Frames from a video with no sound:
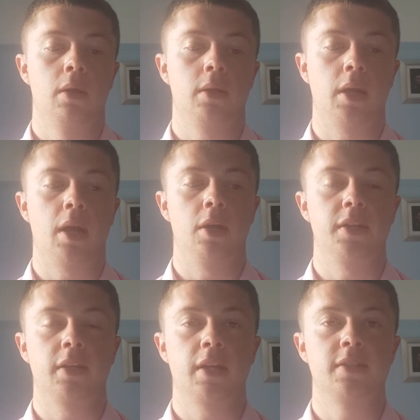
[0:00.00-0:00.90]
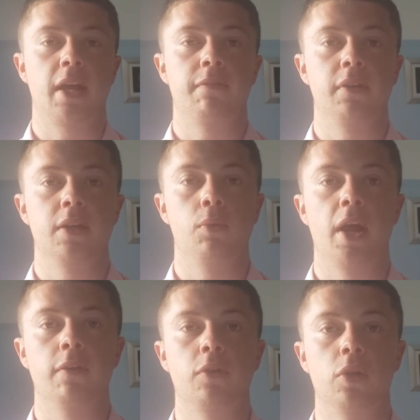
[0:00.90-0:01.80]
yeah, I think that's definitely a
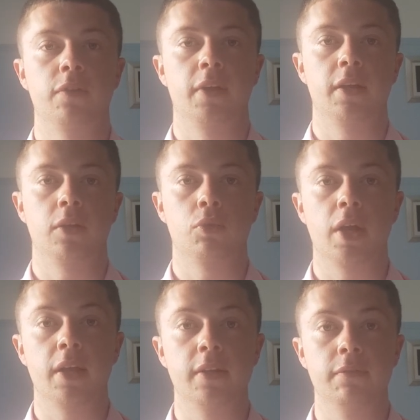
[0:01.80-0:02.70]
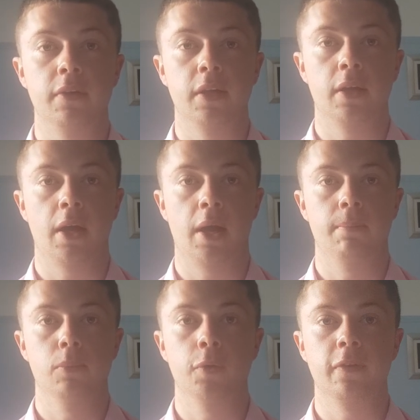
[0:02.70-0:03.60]
way of cultivating creativity
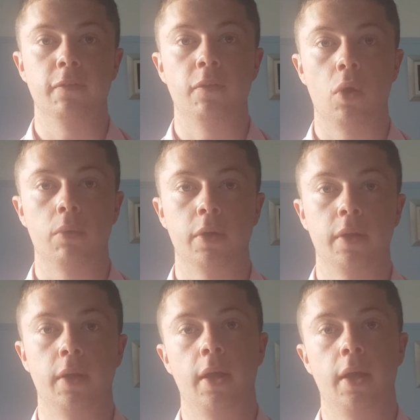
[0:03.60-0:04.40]
moving forward.